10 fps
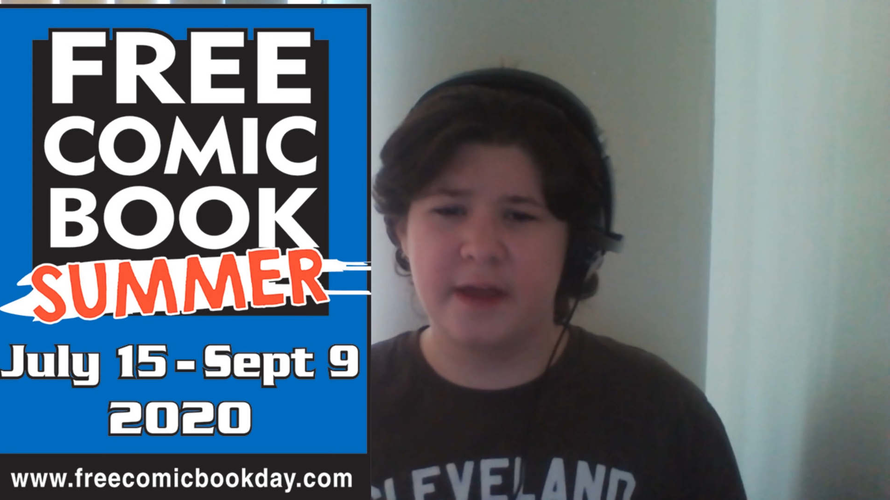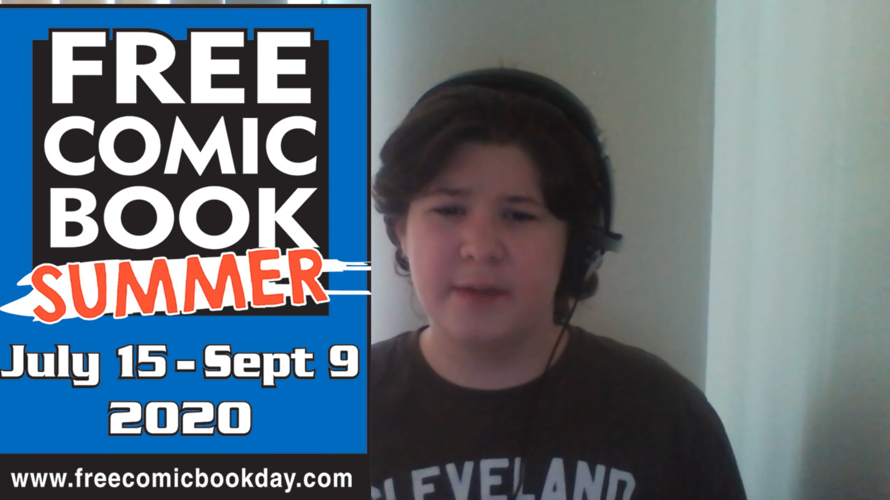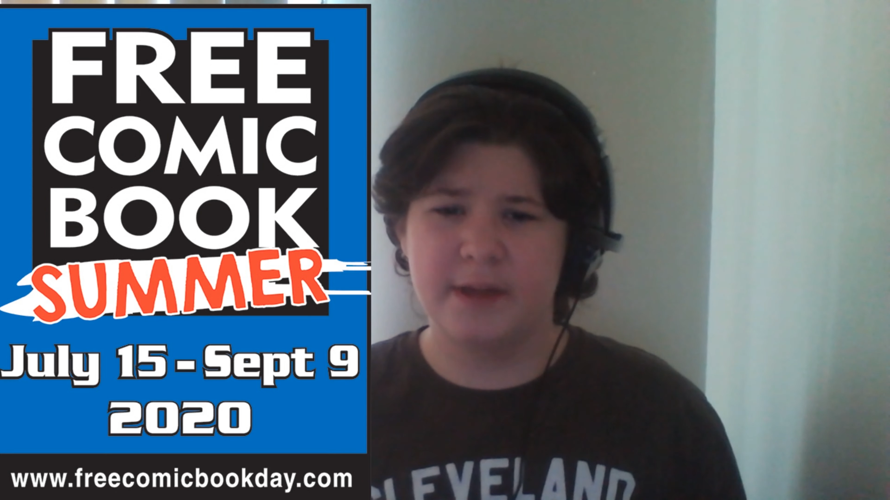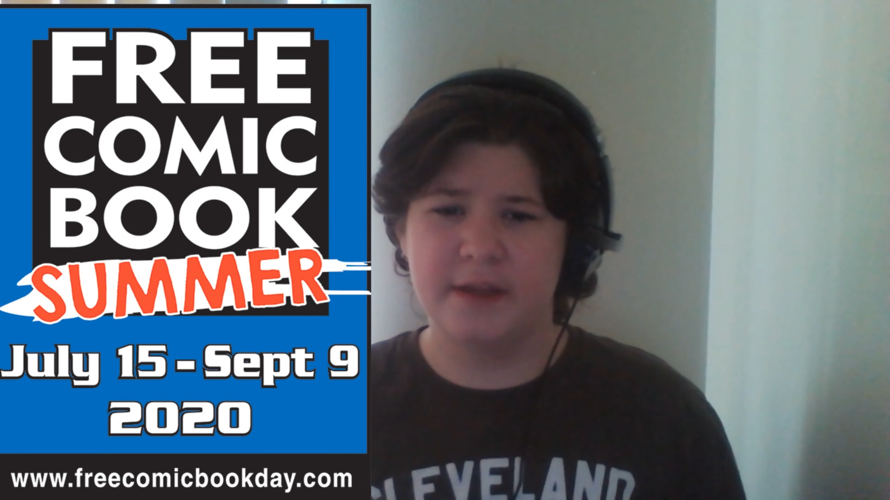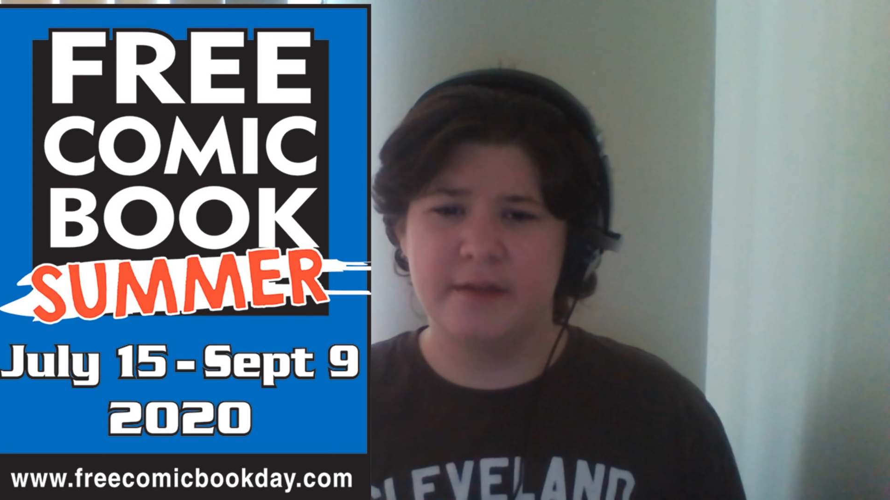
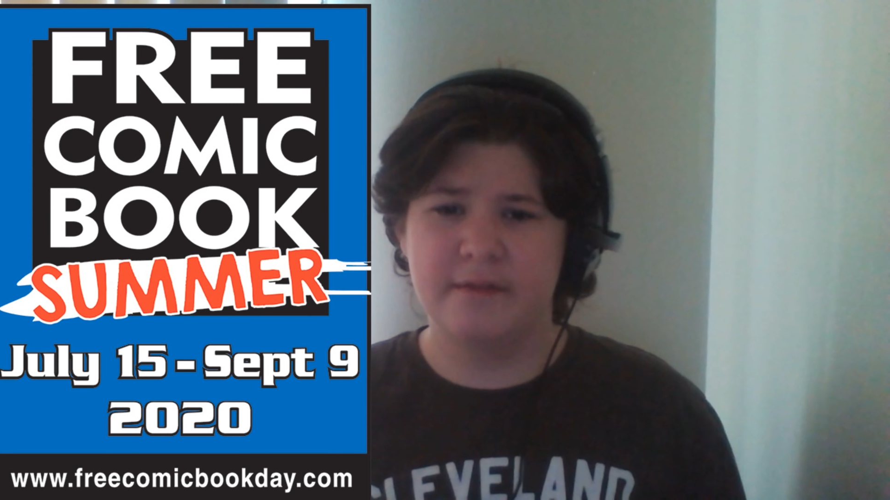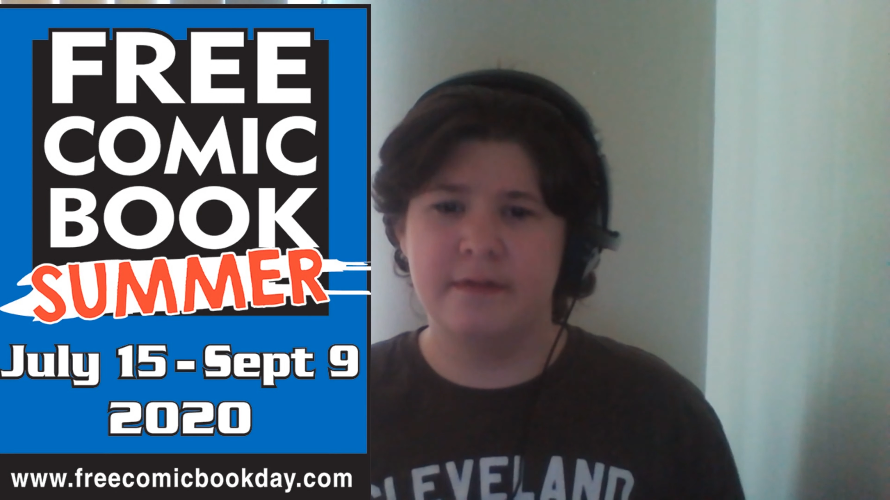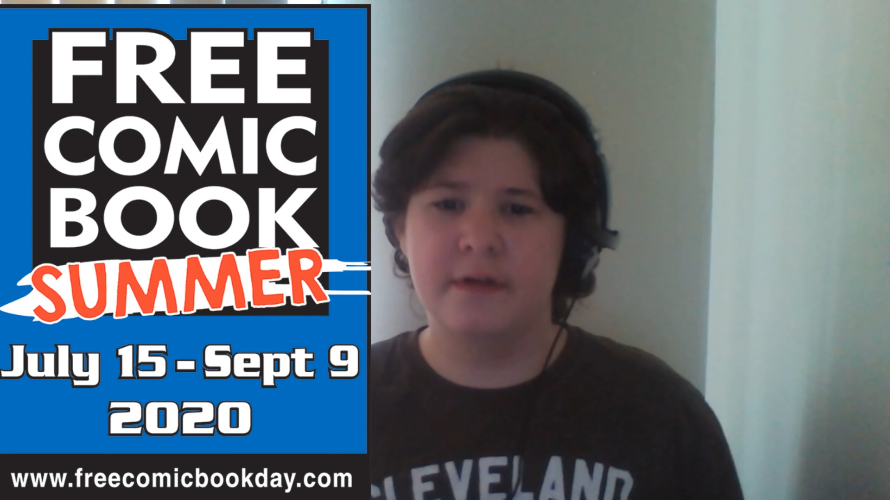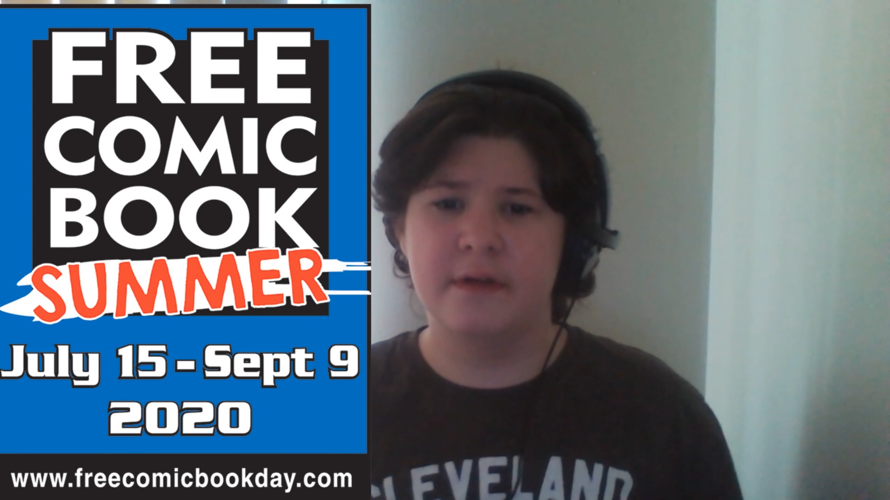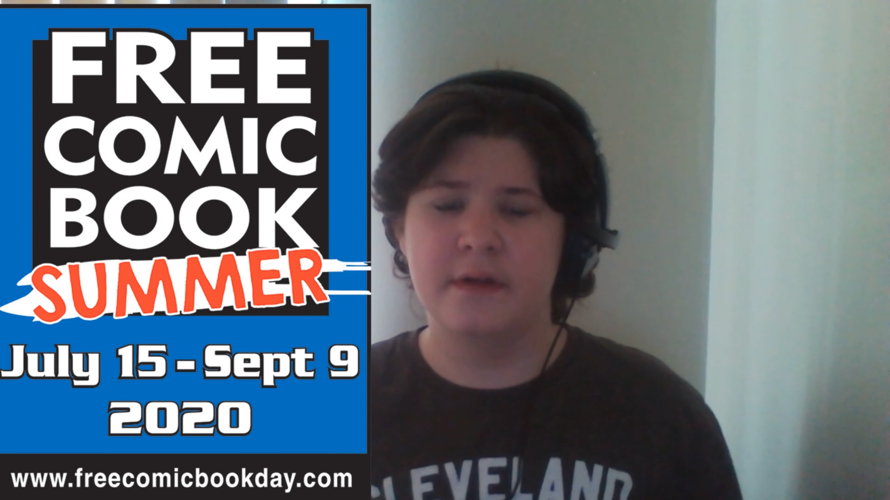believe
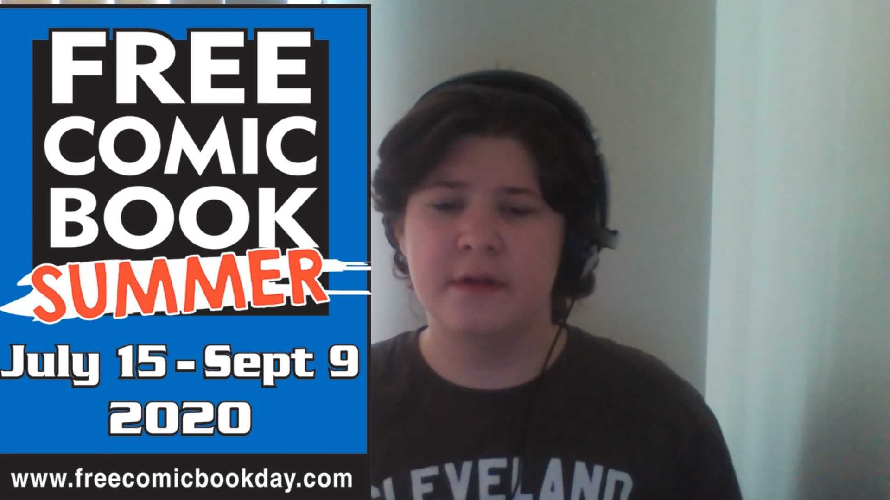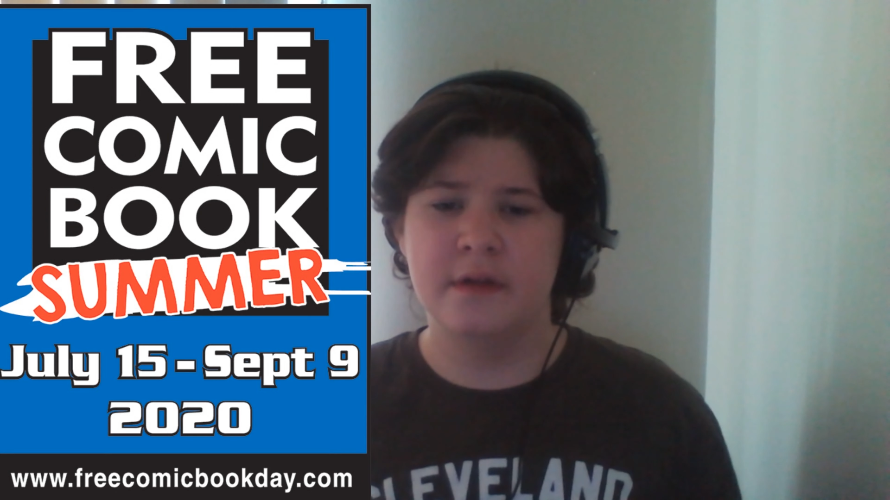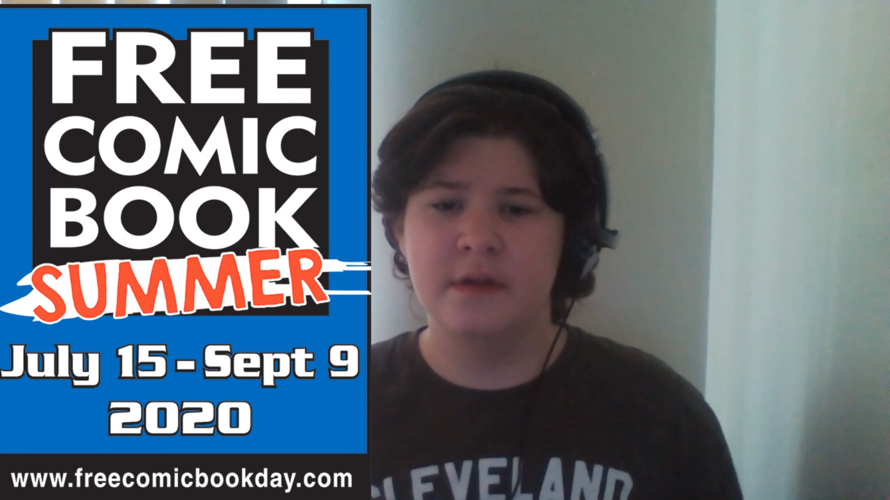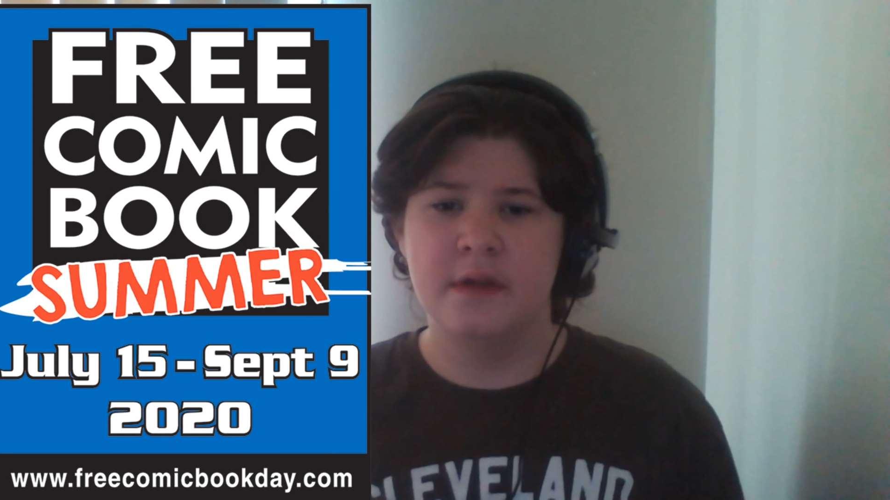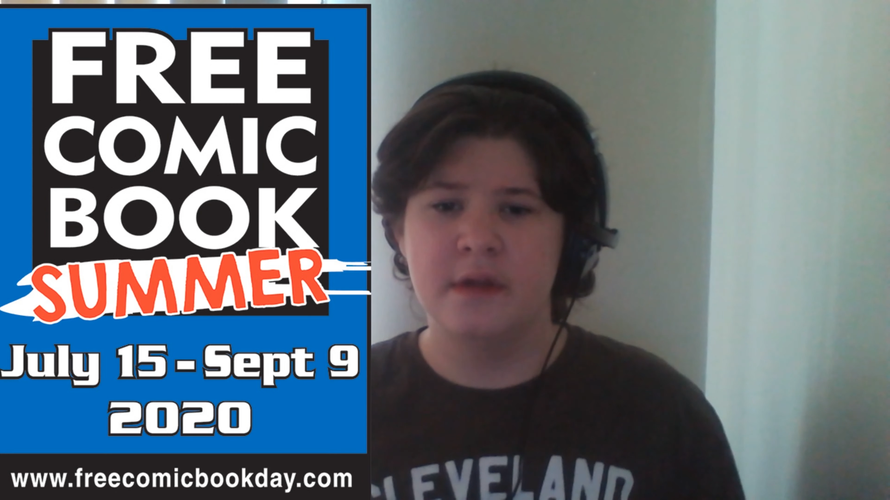
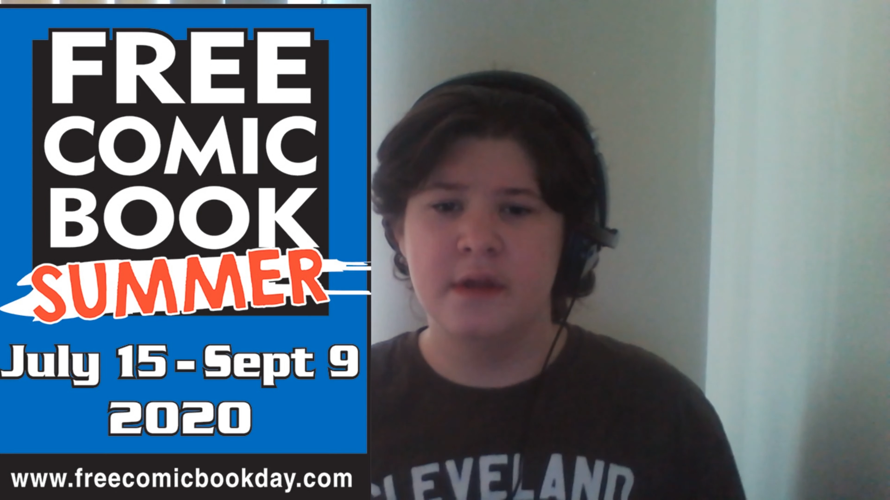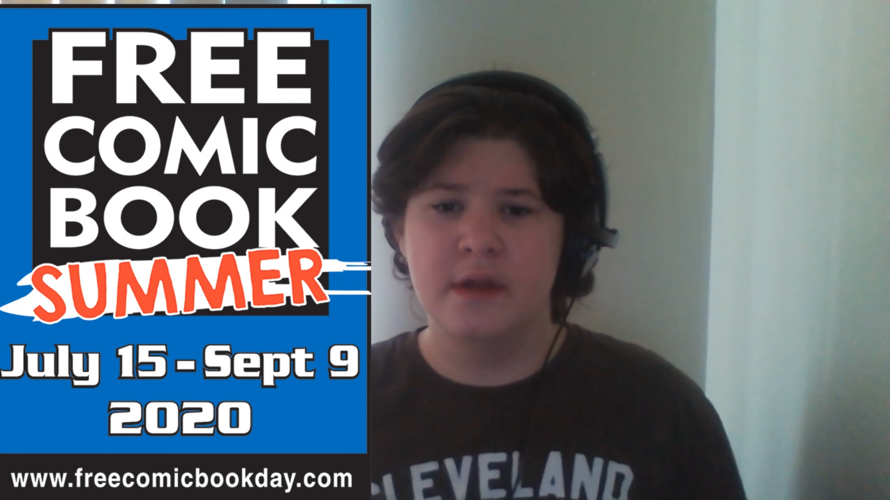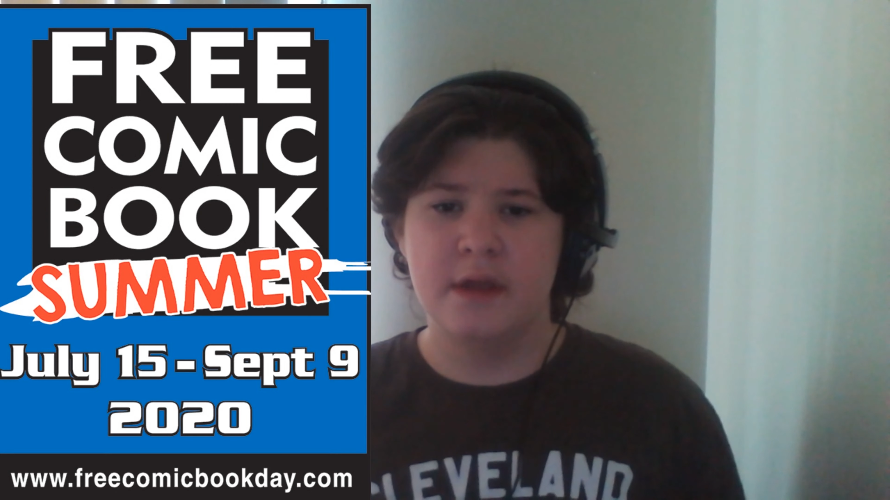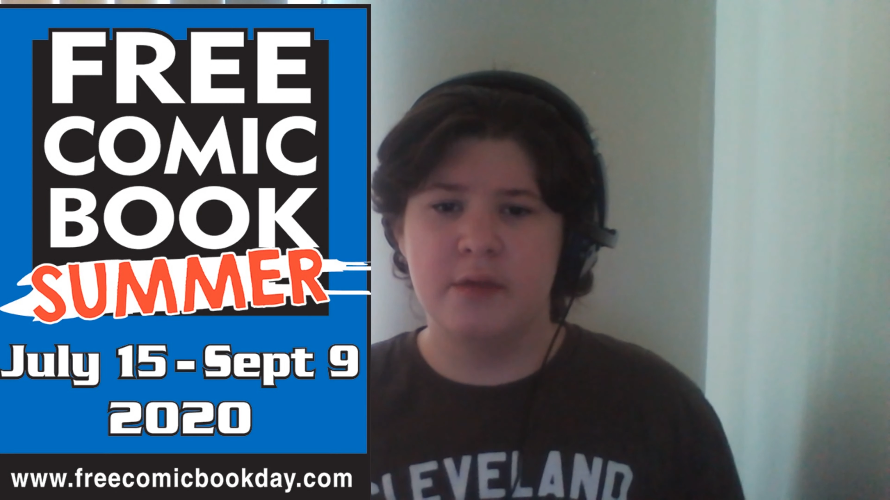it